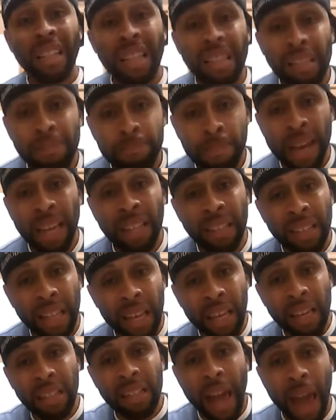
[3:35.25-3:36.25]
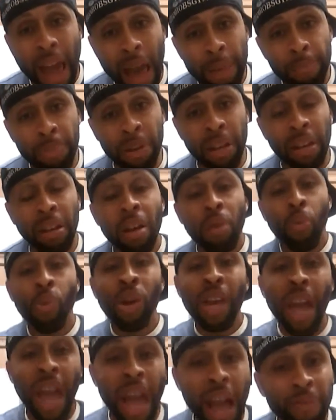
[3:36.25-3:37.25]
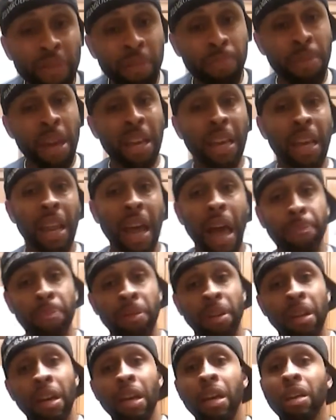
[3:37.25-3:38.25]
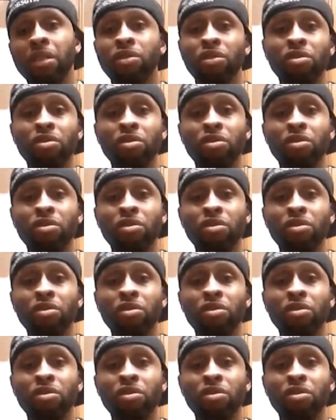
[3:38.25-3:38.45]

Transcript: let's make things happen. We have to make it happen.